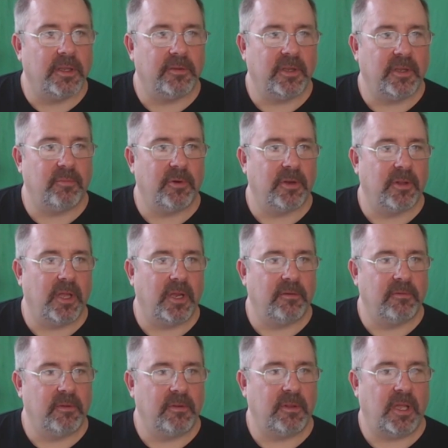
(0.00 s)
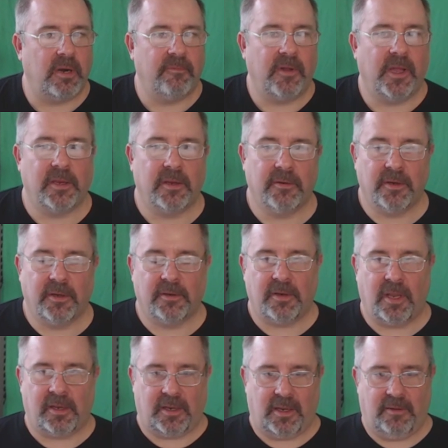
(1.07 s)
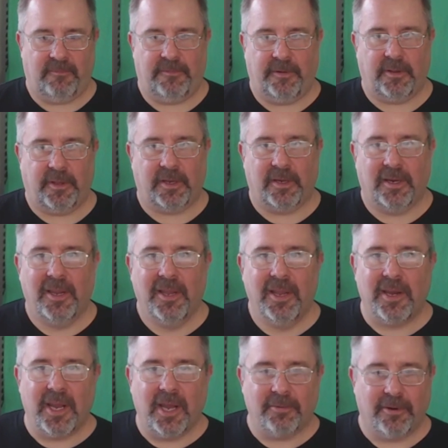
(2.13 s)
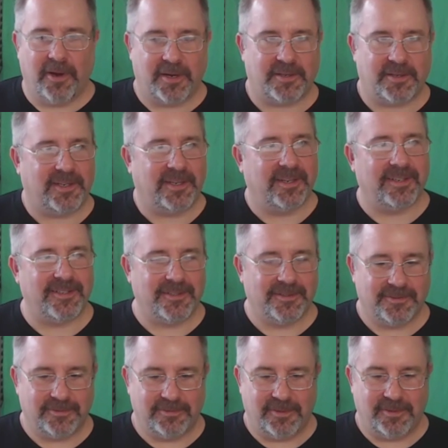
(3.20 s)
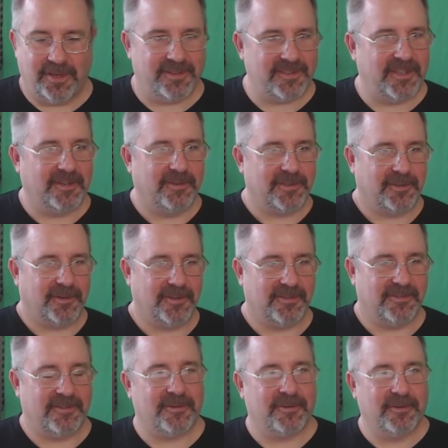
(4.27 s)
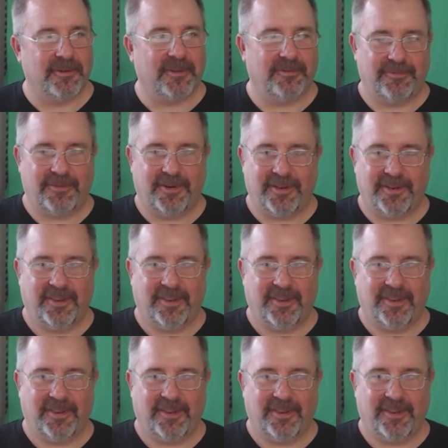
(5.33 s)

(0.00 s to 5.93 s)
That's bringing a lot of value, and I kind of feel like now we're actually getting to a single source of truth of what